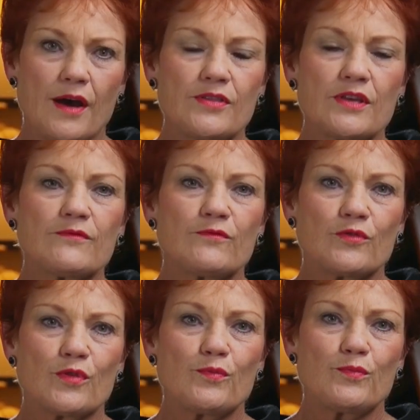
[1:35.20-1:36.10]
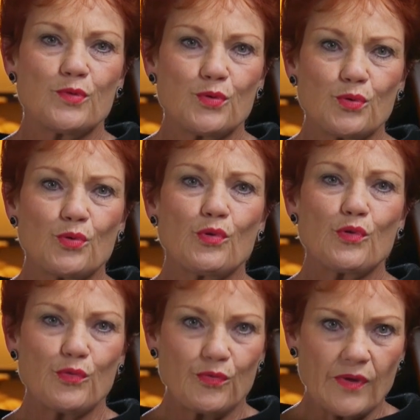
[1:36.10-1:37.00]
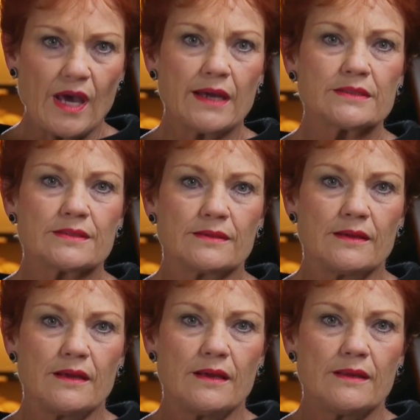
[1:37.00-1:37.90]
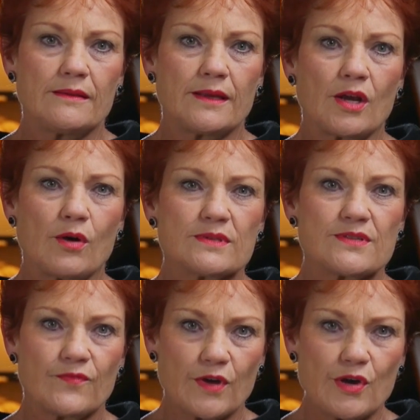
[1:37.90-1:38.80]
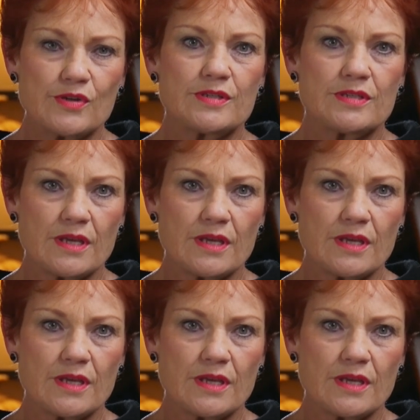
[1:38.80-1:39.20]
I think for the pure fact that I was voted